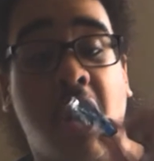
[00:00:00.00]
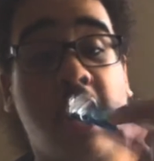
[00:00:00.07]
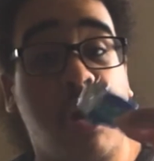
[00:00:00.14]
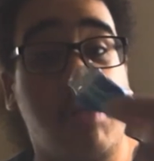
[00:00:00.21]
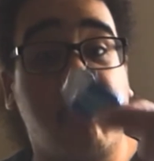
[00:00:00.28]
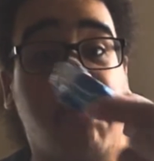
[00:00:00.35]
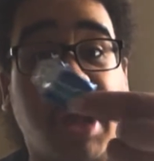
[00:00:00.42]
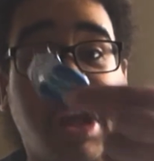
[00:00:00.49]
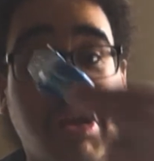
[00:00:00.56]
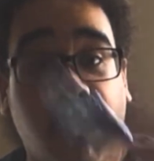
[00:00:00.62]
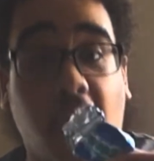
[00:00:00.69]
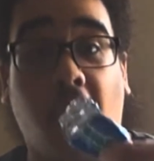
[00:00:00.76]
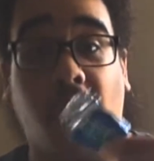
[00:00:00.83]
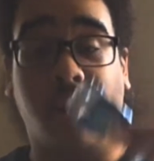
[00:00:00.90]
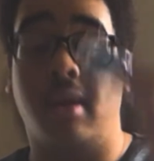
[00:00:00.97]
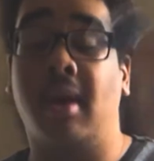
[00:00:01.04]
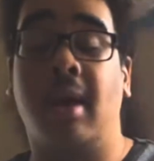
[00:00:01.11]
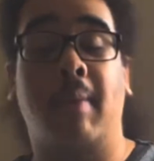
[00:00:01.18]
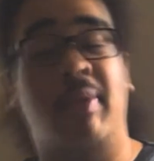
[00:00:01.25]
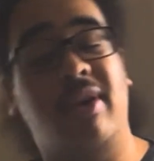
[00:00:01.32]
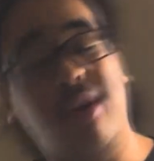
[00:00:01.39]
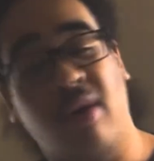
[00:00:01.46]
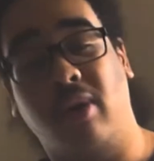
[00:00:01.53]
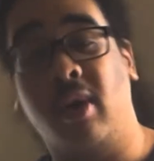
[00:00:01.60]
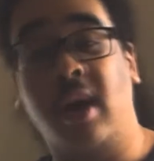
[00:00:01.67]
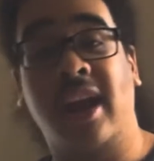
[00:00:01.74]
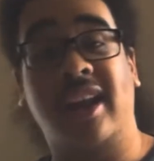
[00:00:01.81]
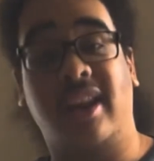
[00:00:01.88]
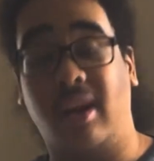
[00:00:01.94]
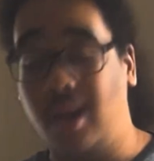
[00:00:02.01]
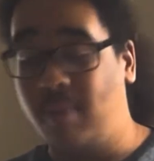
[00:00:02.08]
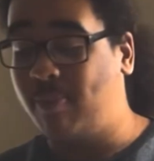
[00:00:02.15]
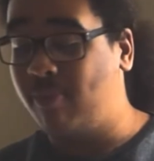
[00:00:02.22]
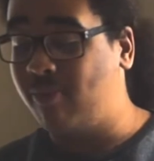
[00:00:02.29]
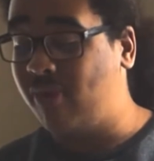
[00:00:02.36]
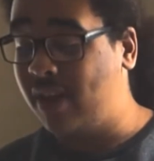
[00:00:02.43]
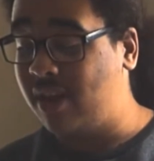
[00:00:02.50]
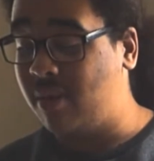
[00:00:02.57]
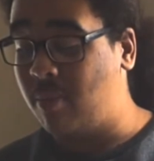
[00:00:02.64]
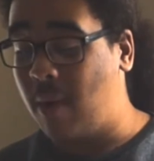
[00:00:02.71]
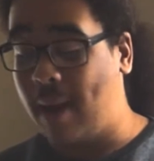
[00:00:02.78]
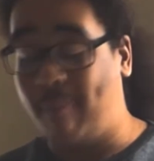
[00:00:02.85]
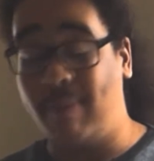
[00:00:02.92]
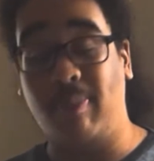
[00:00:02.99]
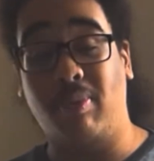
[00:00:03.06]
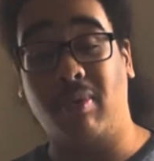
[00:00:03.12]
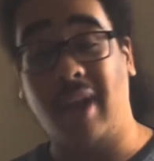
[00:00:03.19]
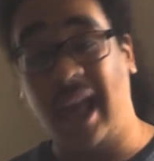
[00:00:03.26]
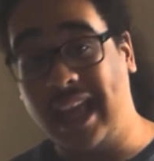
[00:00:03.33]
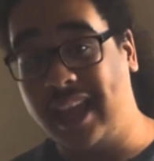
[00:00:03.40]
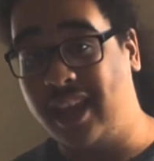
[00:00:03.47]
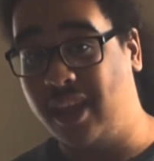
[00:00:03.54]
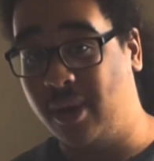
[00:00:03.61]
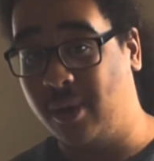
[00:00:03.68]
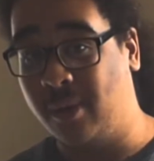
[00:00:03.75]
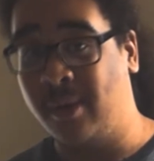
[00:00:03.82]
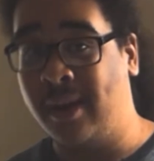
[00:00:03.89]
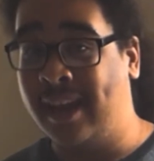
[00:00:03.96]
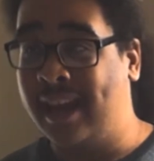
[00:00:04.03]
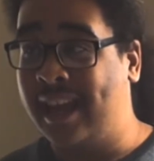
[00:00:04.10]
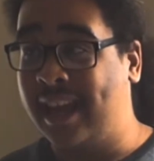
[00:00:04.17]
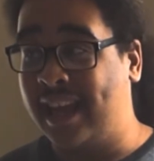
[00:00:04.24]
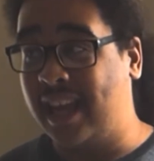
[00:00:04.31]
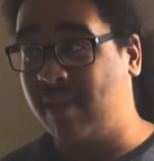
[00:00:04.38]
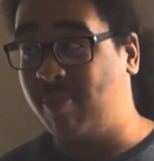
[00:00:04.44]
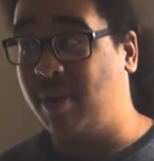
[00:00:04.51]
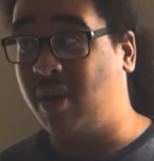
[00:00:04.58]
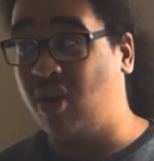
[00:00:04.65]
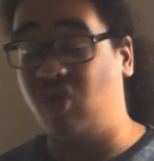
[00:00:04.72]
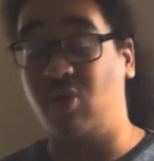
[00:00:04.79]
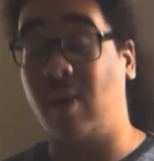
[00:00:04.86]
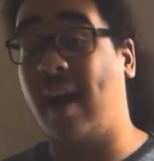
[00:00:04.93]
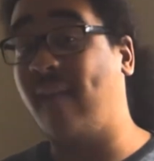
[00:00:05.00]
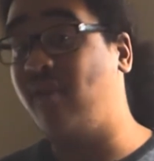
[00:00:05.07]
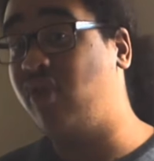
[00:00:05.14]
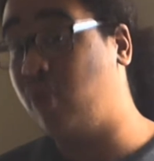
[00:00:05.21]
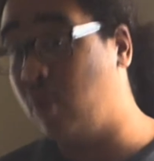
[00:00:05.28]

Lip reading: Oh my God. But no, the only reason why people like you is because you have